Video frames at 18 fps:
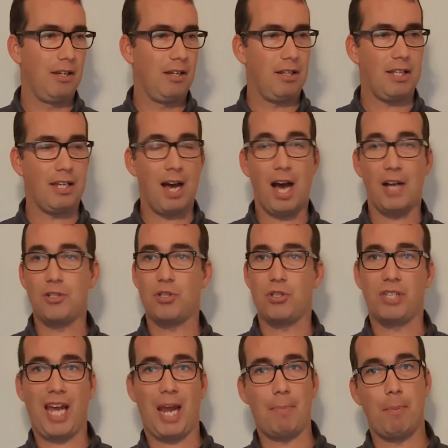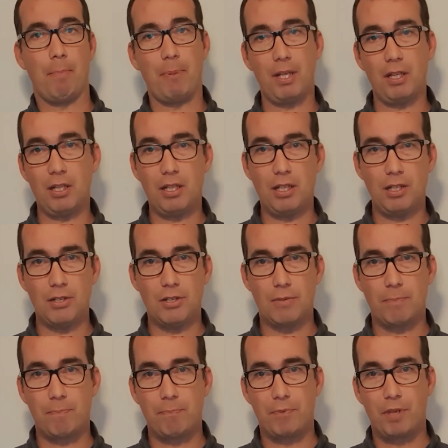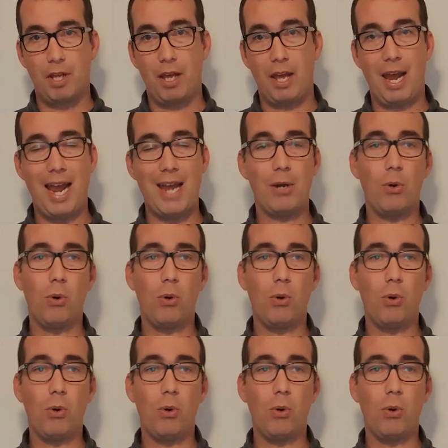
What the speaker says: the archer's capabilities and